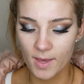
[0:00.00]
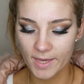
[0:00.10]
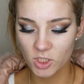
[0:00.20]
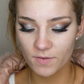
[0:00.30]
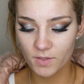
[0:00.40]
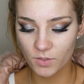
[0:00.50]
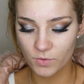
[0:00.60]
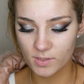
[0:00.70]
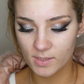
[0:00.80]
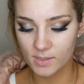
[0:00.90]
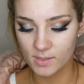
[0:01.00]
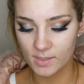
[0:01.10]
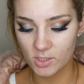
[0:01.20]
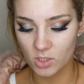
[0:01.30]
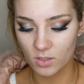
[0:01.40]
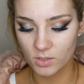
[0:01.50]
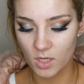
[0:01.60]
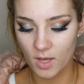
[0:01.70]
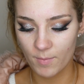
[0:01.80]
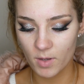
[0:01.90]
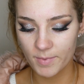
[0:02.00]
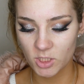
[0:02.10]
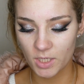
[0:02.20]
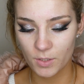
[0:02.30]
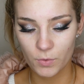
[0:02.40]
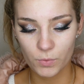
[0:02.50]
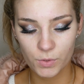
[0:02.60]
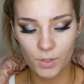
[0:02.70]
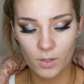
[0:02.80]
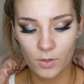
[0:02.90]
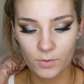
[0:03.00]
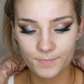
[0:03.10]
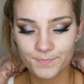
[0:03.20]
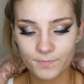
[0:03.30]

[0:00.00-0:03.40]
I actually haven't used this in such a long time on my channel, so